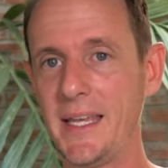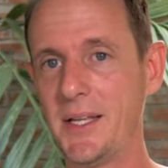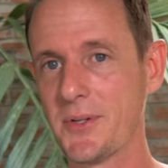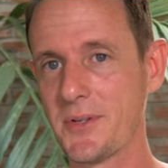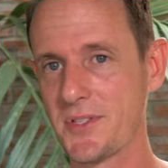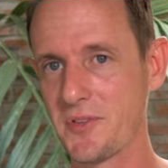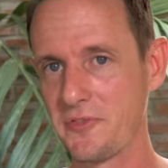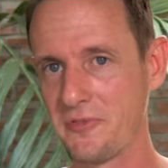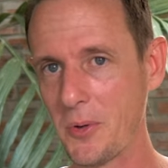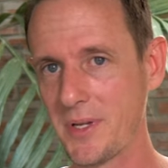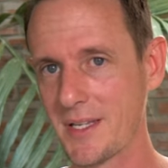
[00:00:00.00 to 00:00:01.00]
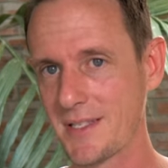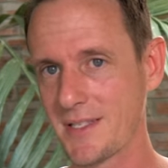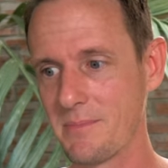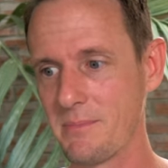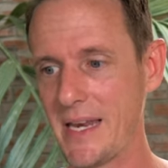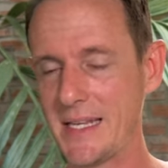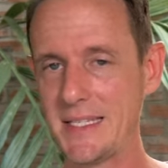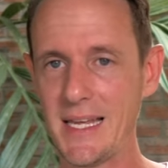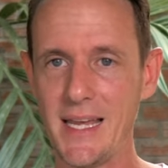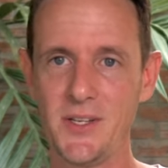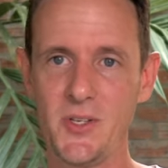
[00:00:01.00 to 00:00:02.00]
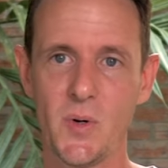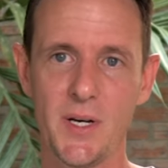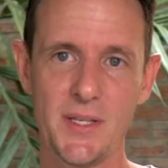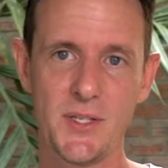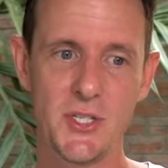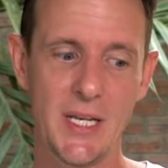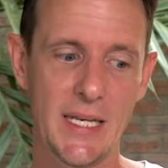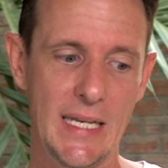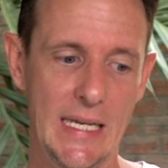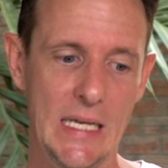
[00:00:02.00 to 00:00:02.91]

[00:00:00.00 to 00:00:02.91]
he learns to focus and meditate and do all this shit,